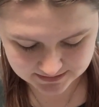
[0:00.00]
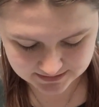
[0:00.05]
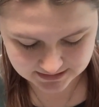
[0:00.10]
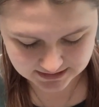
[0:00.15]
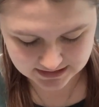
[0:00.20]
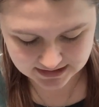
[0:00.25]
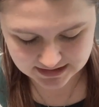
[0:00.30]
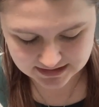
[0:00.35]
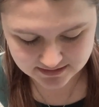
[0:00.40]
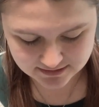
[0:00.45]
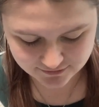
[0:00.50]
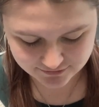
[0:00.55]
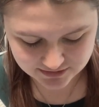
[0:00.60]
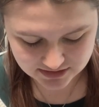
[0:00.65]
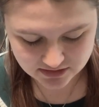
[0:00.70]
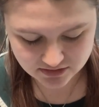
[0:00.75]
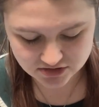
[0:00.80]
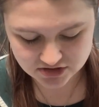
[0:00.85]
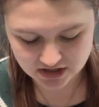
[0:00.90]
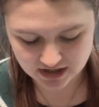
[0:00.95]
in the
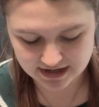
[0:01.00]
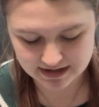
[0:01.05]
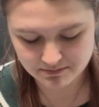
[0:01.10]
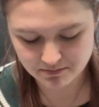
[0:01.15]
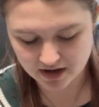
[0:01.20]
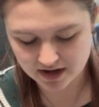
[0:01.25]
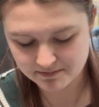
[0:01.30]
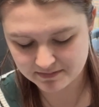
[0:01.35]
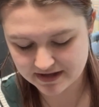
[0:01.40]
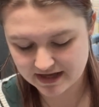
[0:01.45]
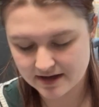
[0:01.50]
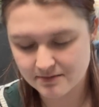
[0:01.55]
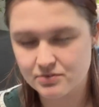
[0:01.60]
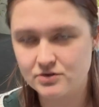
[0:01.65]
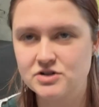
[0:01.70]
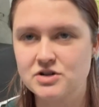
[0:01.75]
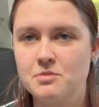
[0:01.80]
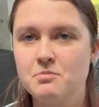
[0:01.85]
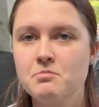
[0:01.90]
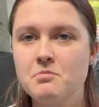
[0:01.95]
future it might be able
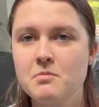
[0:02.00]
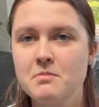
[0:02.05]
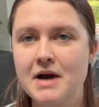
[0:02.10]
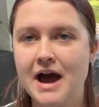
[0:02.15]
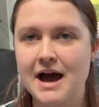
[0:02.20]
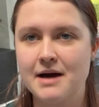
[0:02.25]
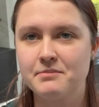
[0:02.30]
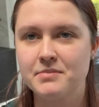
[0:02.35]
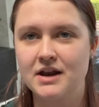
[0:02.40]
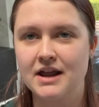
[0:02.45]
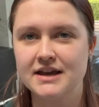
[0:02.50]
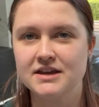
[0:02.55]
to map